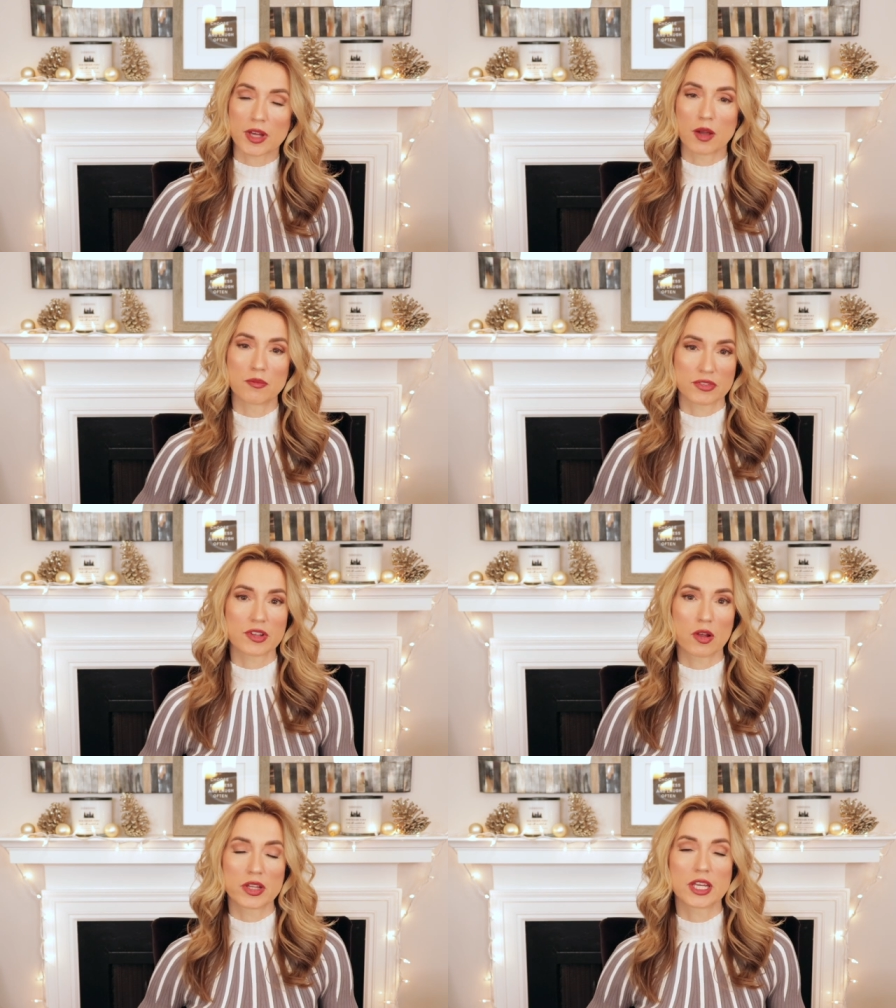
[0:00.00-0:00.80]
I'm
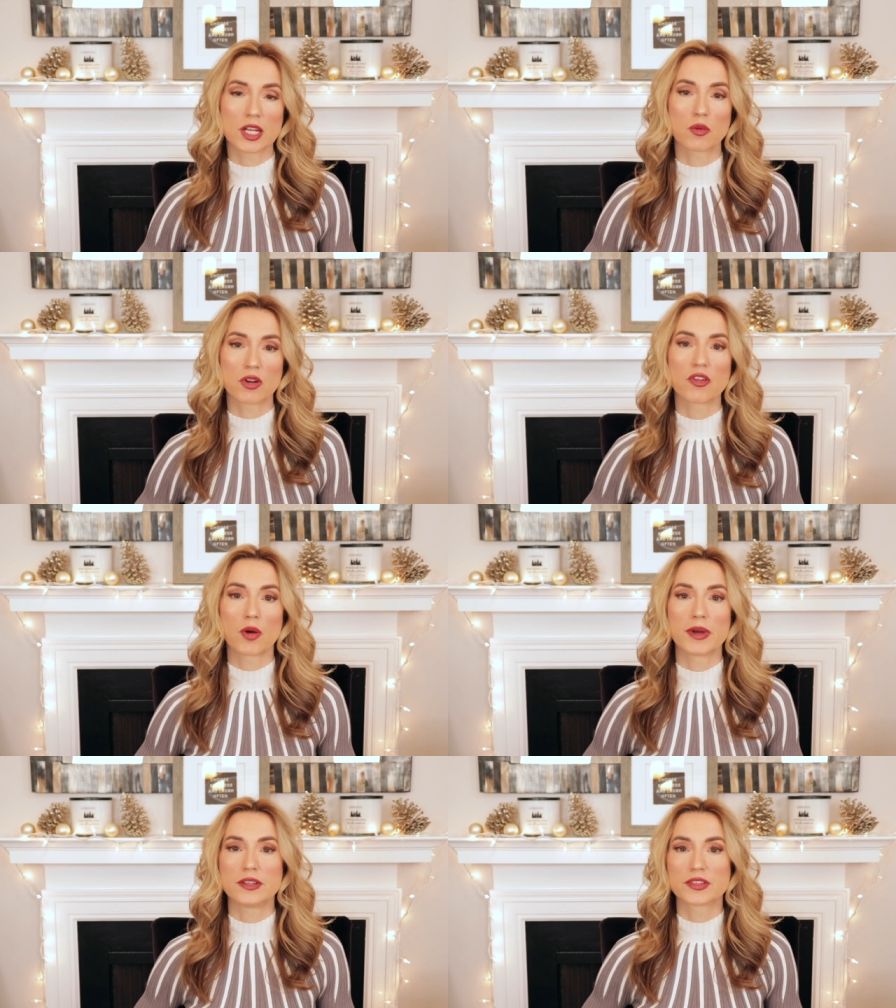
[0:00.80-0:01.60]
slowly getting rid of
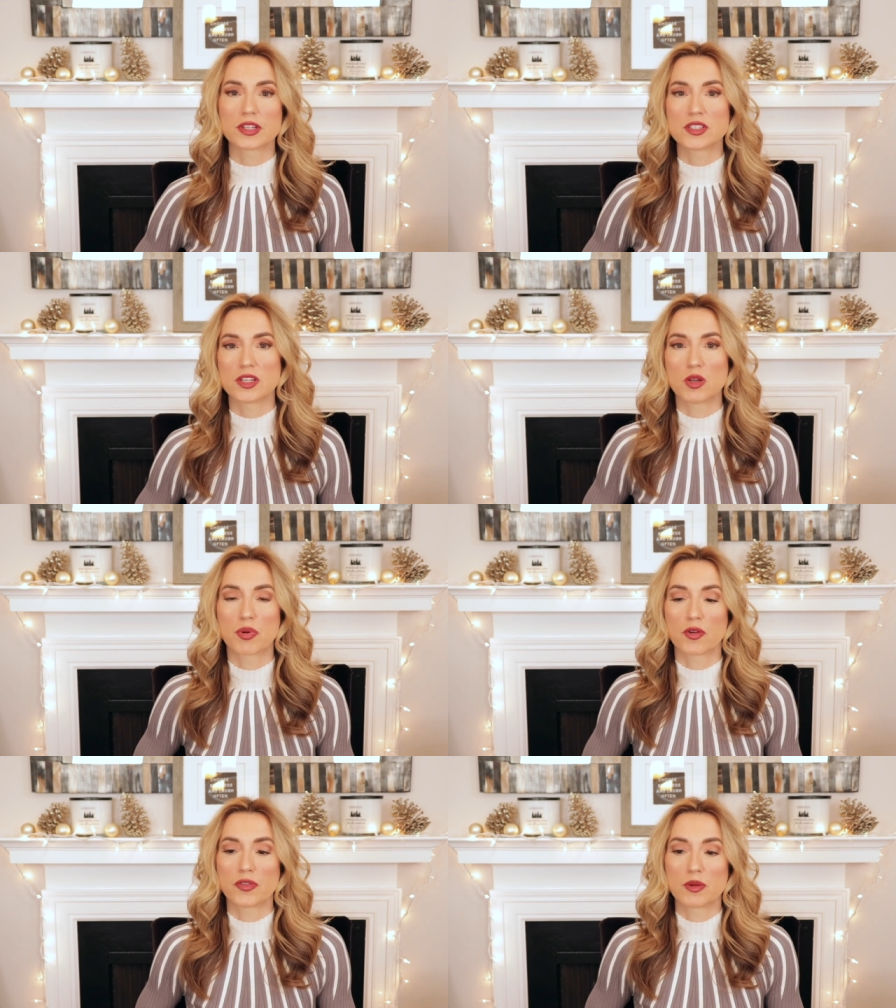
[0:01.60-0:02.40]
all my discontinued
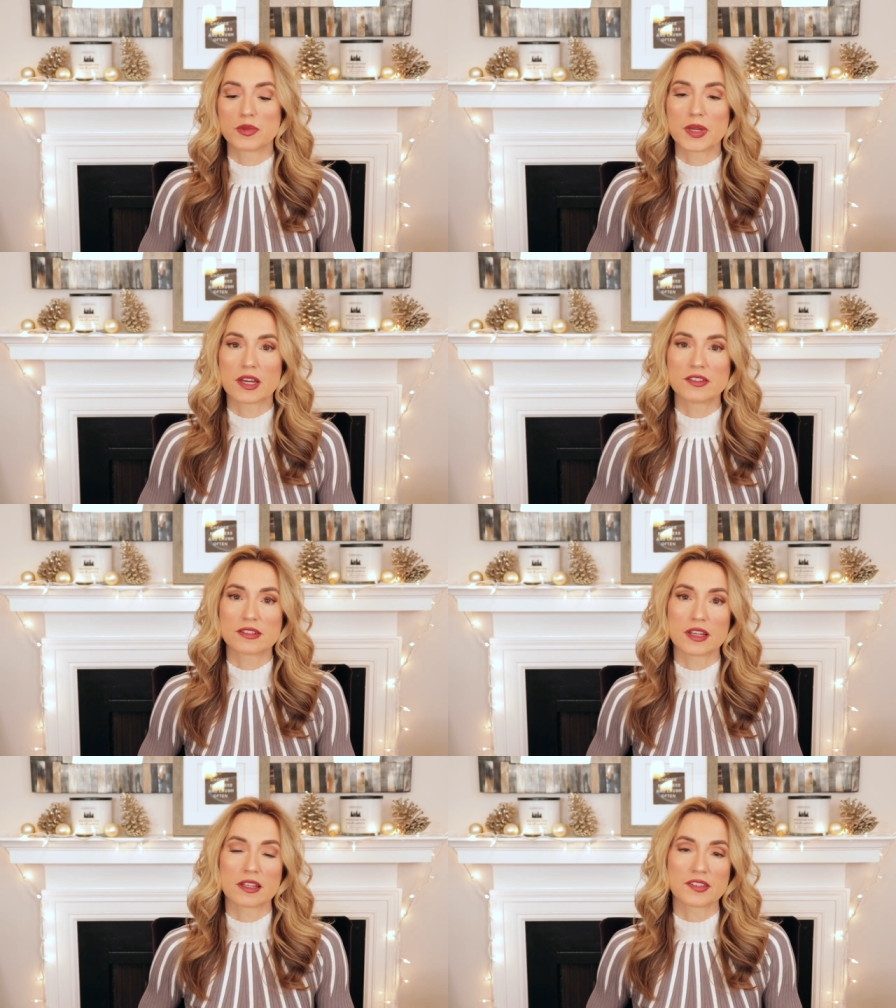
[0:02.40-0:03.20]
perfumes
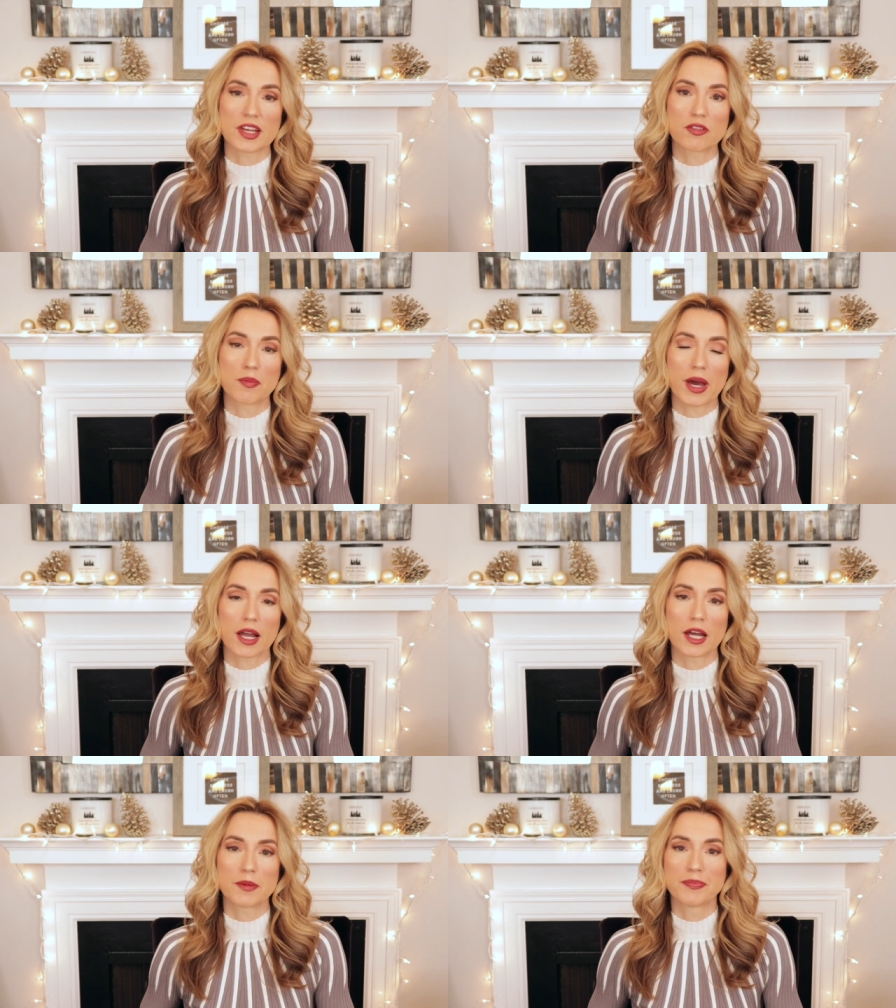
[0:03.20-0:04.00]
because unless I have a
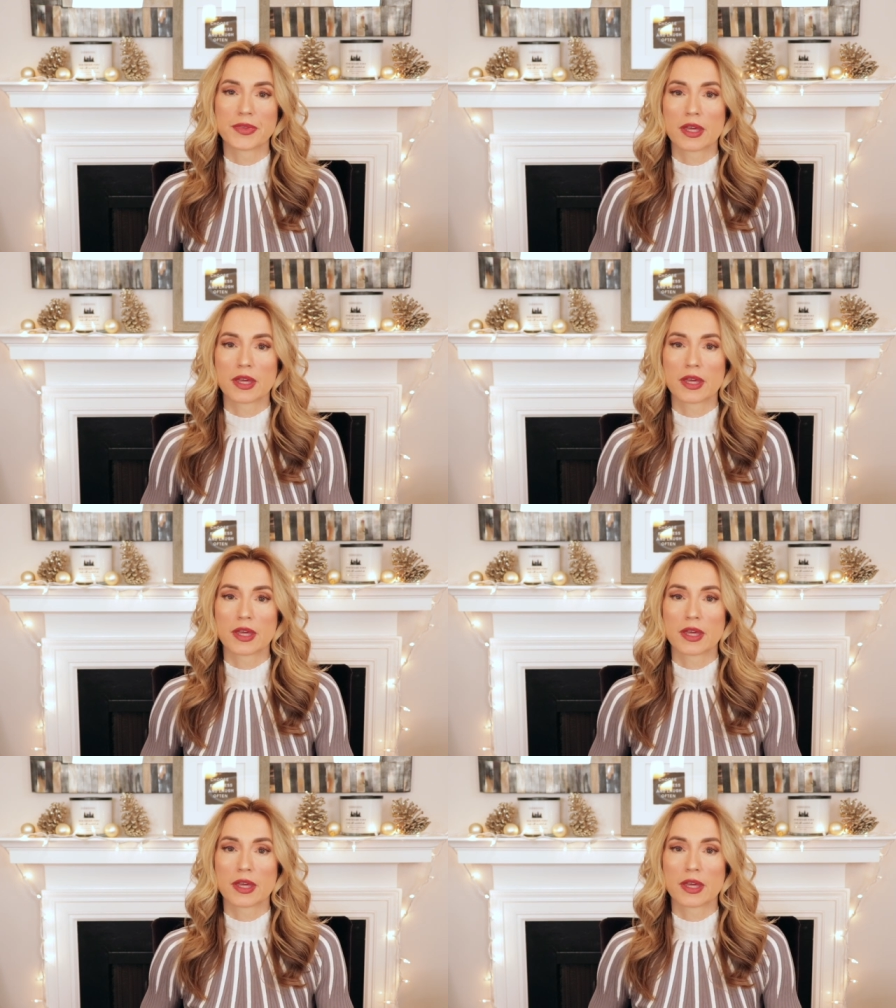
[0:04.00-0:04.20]
backup,